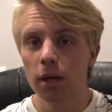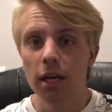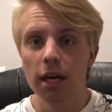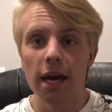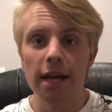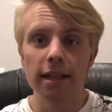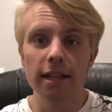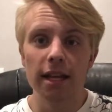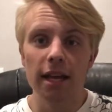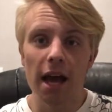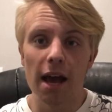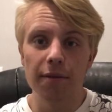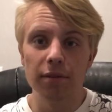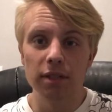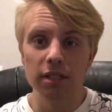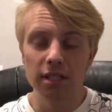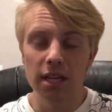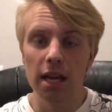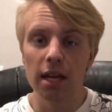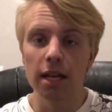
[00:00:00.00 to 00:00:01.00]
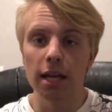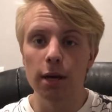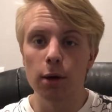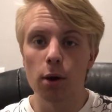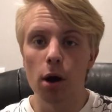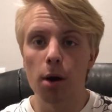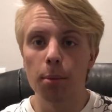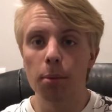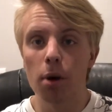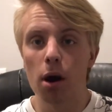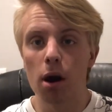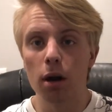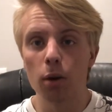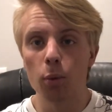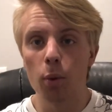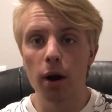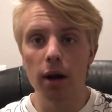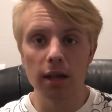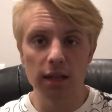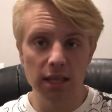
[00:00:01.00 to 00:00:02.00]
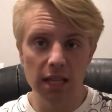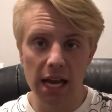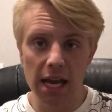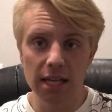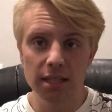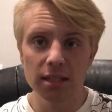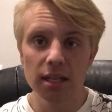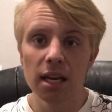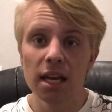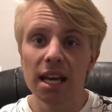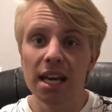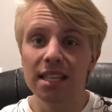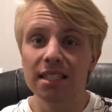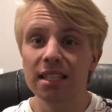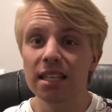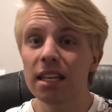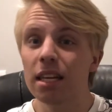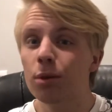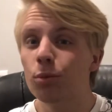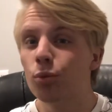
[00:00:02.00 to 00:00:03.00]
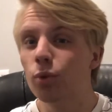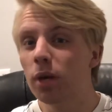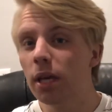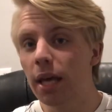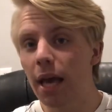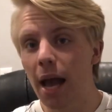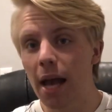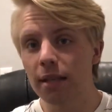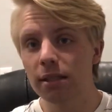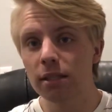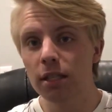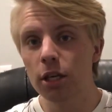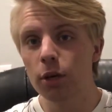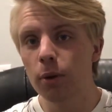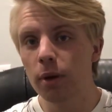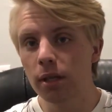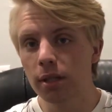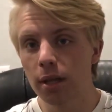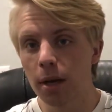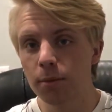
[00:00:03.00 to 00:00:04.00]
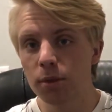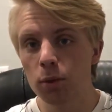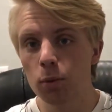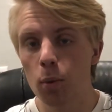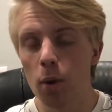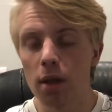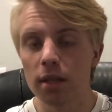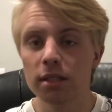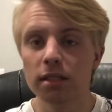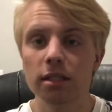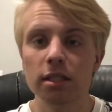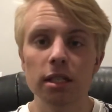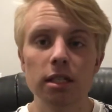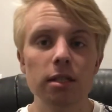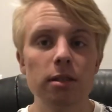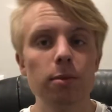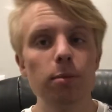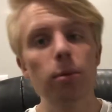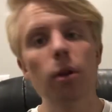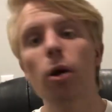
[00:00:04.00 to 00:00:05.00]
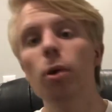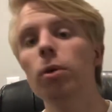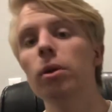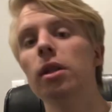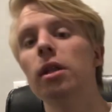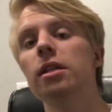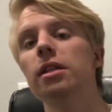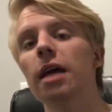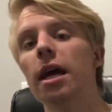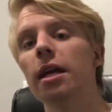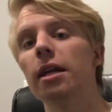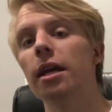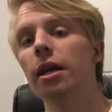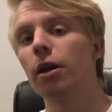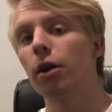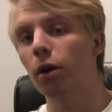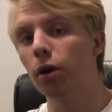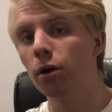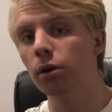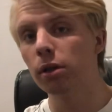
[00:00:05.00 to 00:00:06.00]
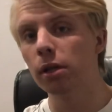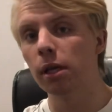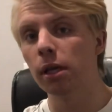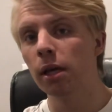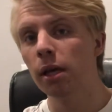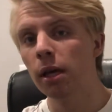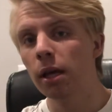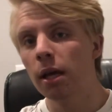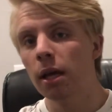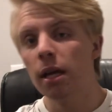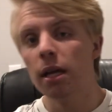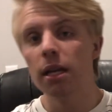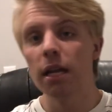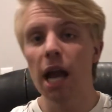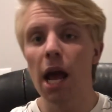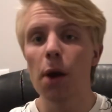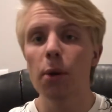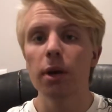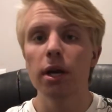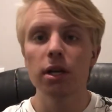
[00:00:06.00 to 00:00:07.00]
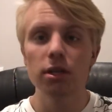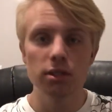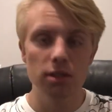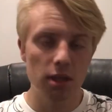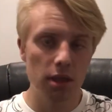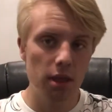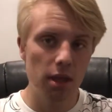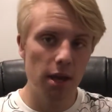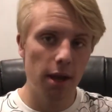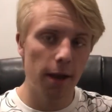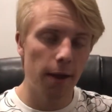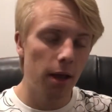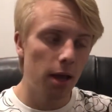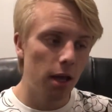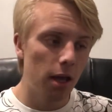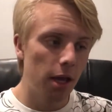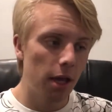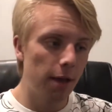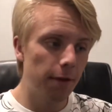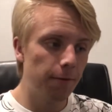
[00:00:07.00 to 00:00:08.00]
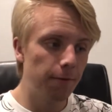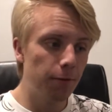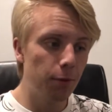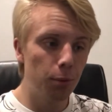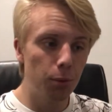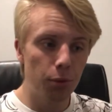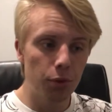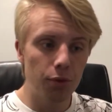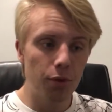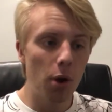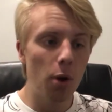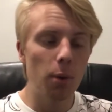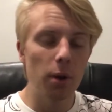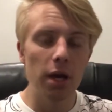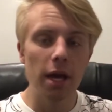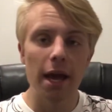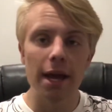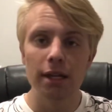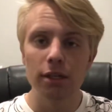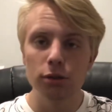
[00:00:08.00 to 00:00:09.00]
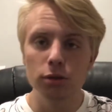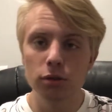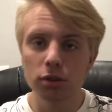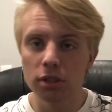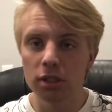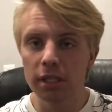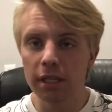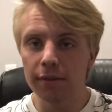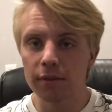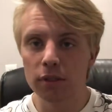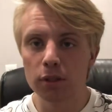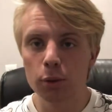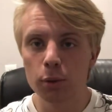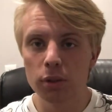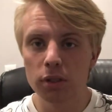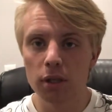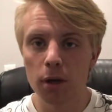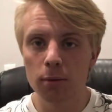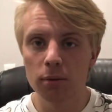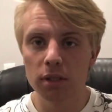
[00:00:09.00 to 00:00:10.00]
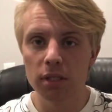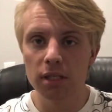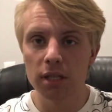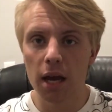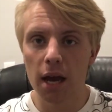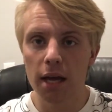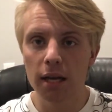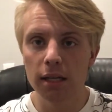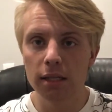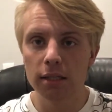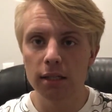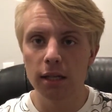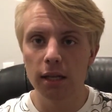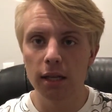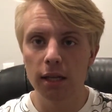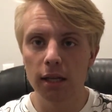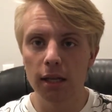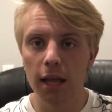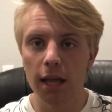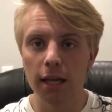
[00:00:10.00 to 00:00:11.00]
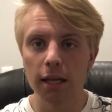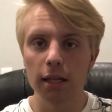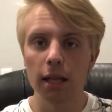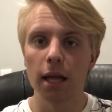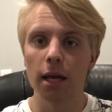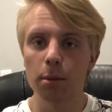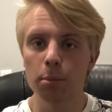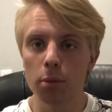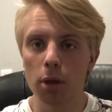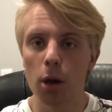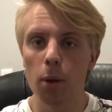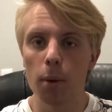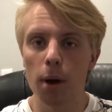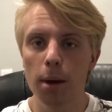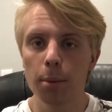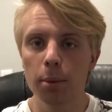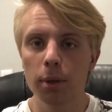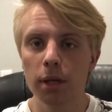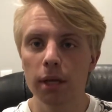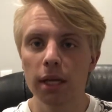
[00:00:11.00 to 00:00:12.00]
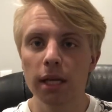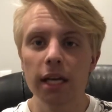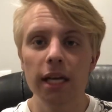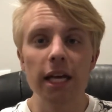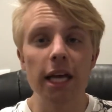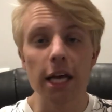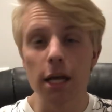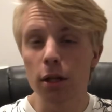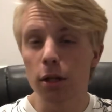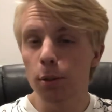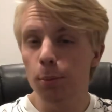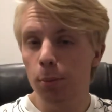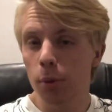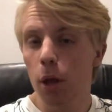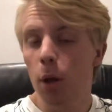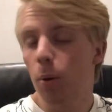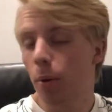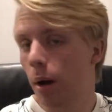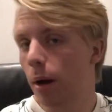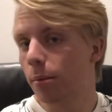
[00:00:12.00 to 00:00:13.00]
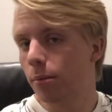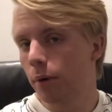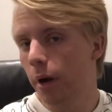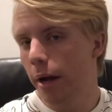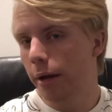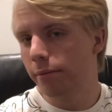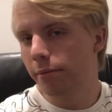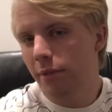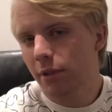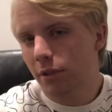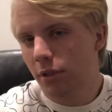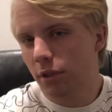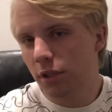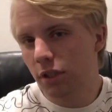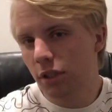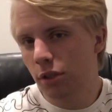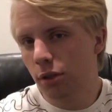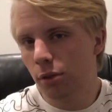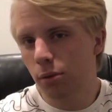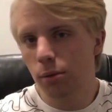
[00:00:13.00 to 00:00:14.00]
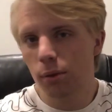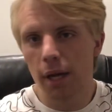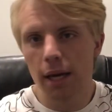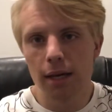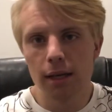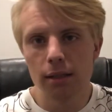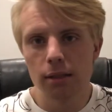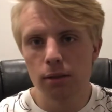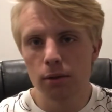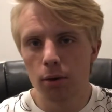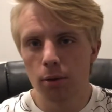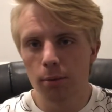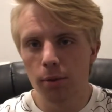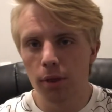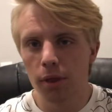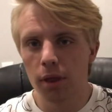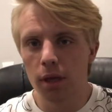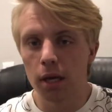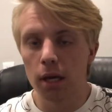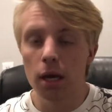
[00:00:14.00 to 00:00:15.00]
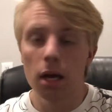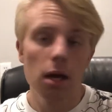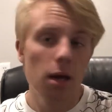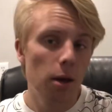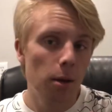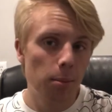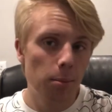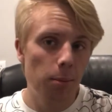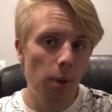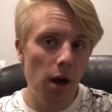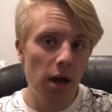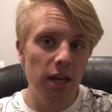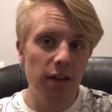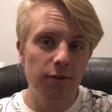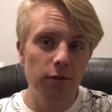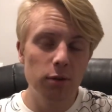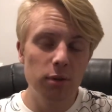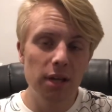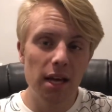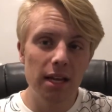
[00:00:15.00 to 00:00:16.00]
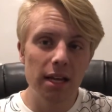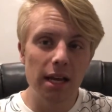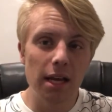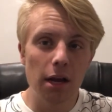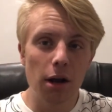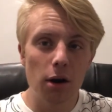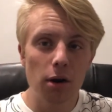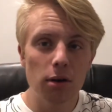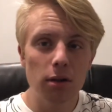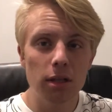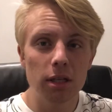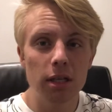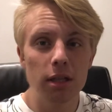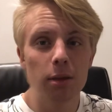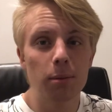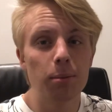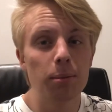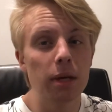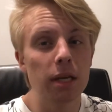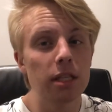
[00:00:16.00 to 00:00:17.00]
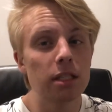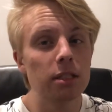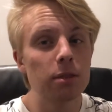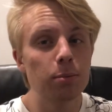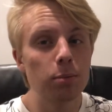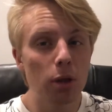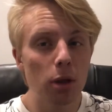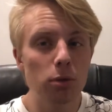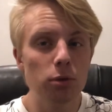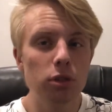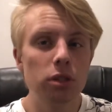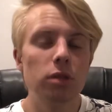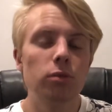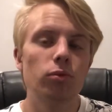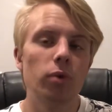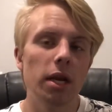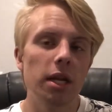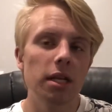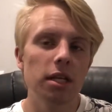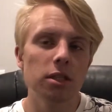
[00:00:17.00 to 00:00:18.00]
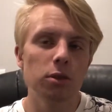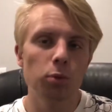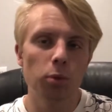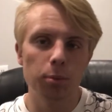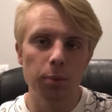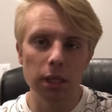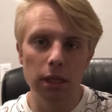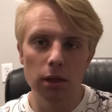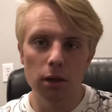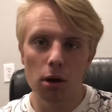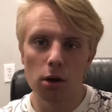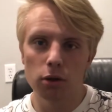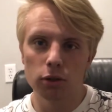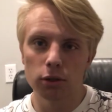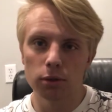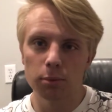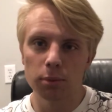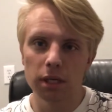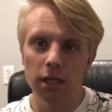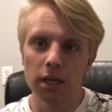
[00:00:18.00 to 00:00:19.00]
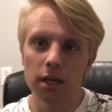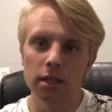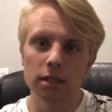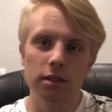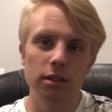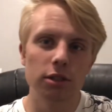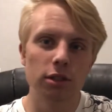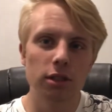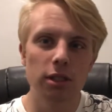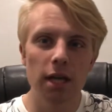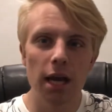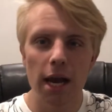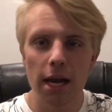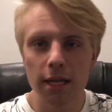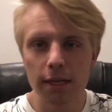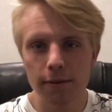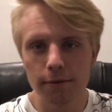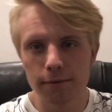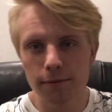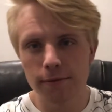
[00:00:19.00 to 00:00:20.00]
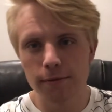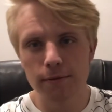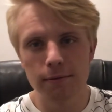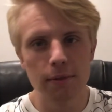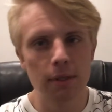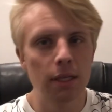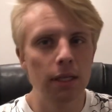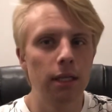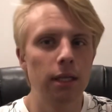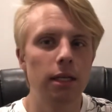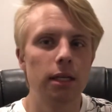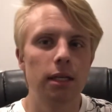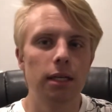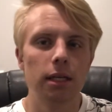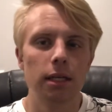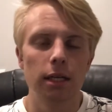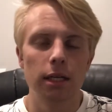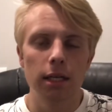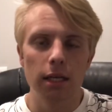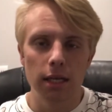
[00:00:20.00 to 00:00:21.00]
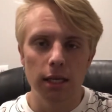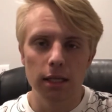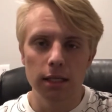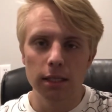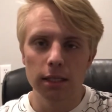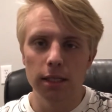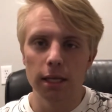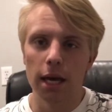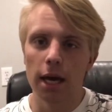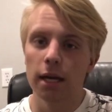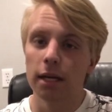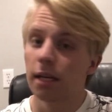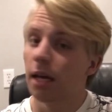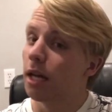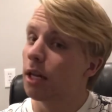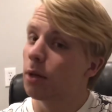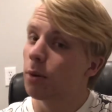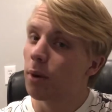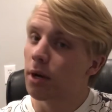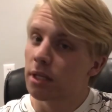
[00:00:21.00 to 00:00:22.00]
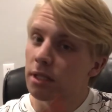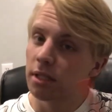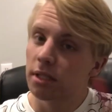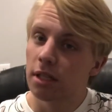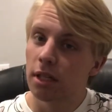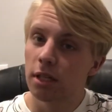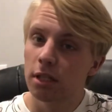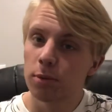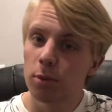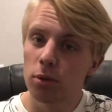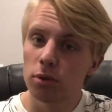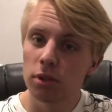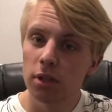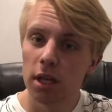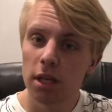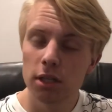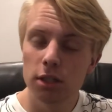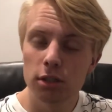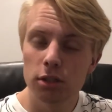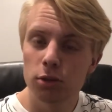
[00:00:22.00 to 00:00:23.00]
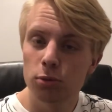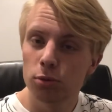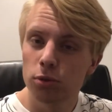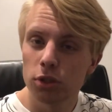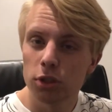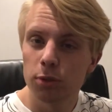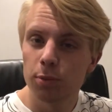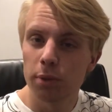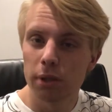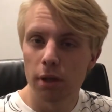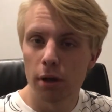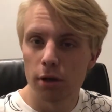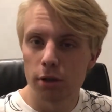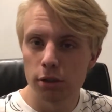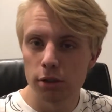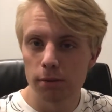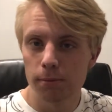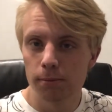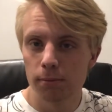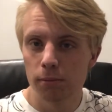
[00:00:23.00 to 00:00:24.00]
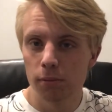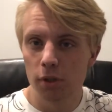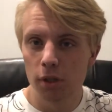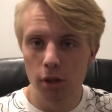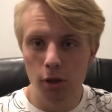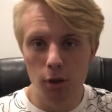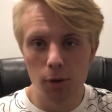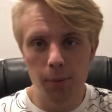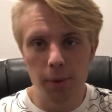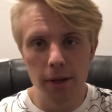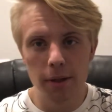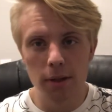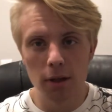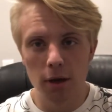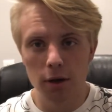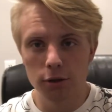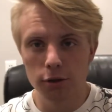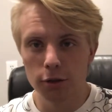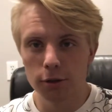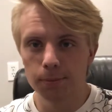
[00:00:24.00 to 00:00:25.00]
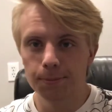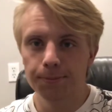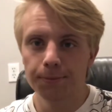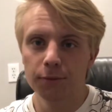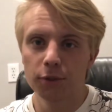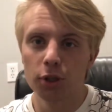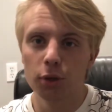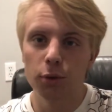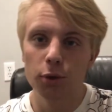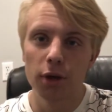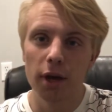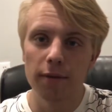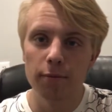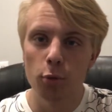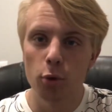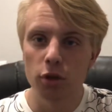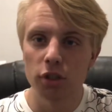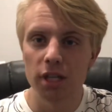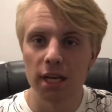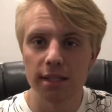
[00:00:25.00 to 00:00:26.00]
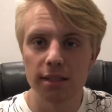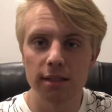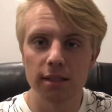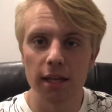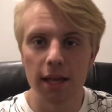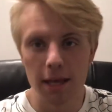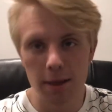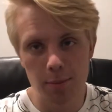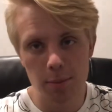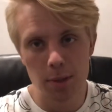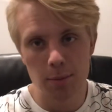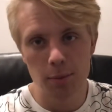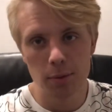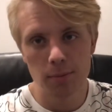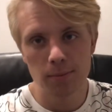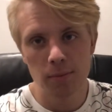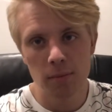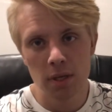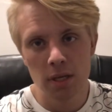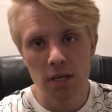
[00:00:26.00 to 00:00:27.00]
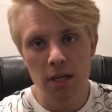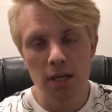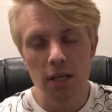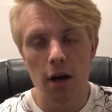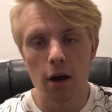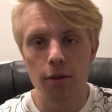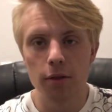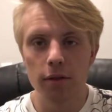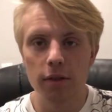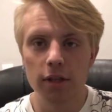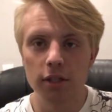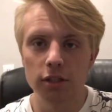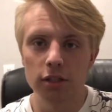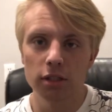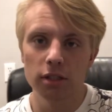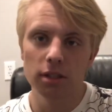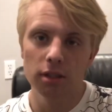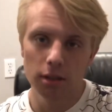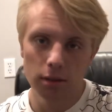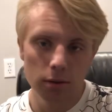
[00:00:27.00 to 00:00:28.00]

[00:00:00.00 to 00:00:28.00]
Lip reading: and then have it detonate upon where it lands, is he can recast Q anytime he wants to explode the detonator early. Now, here's the thing. If you throw it and you just leave it to its own design until let it like blow up, it'll blow up, right? It'll just do like its normal thing. But if you detonate early, the explosion radius will be larger because you're kind of... Yeah, anyways, the explosion radius will just be larger, a little bit larger. So you have more chances to hit people, other than just